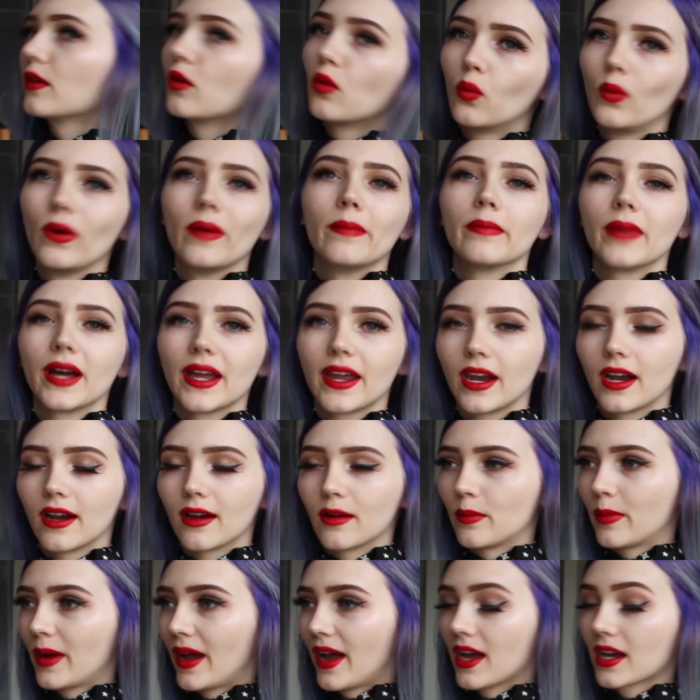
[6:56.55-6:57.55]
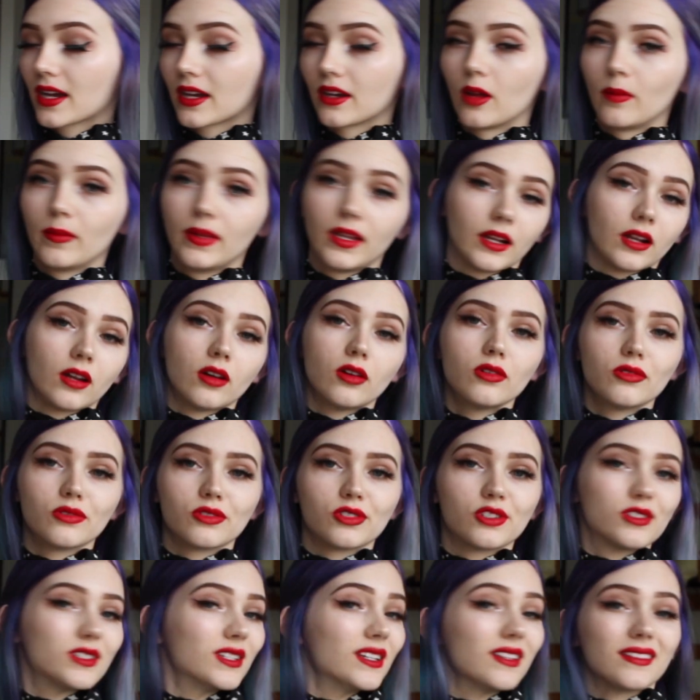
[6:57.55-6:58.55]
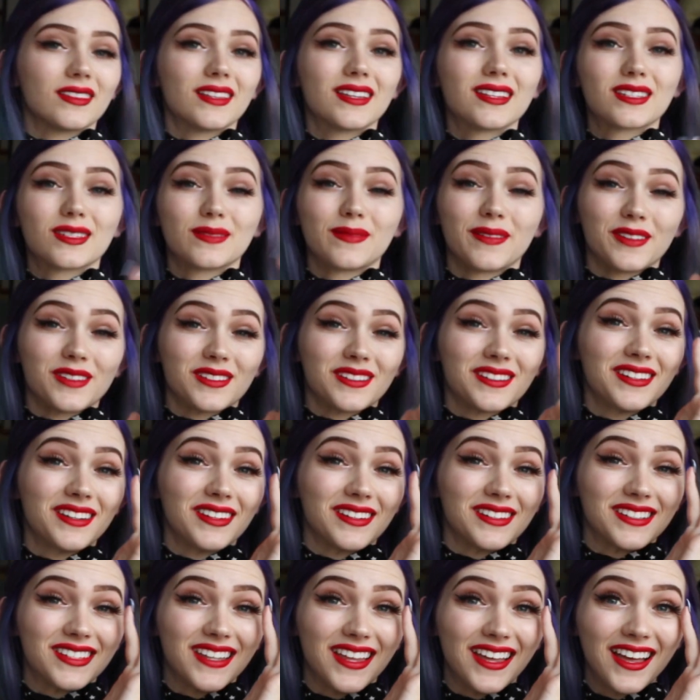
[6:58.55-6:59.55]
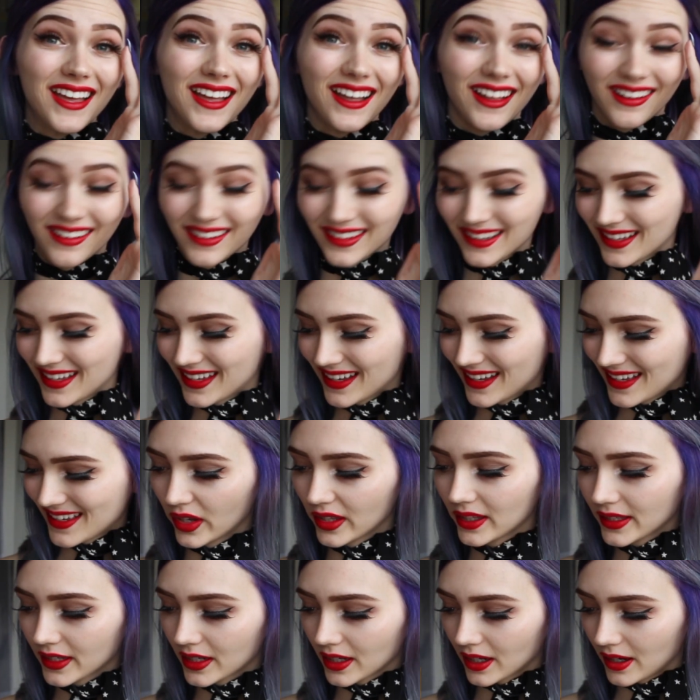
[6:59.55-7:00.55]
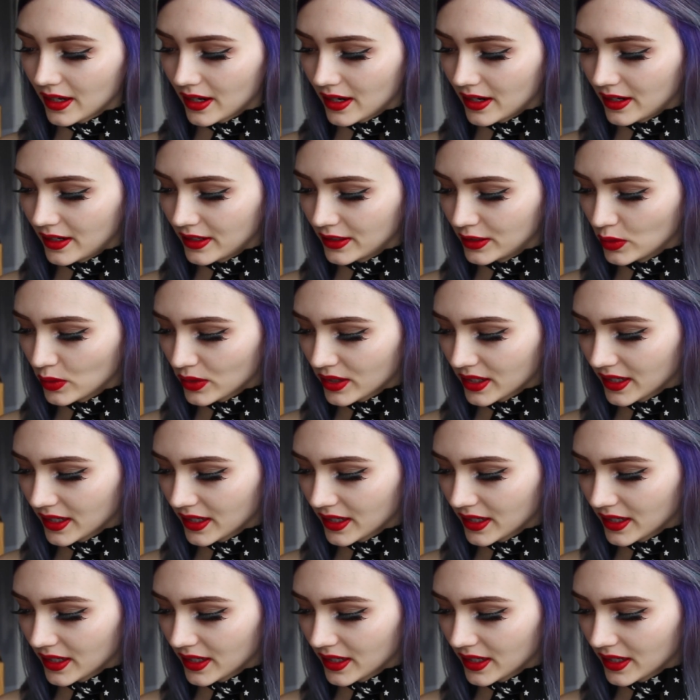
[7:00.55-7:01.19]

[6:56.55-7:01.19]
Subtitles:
whip my hair back and I'll be like, oh shit, that smells good as hell. Really good. You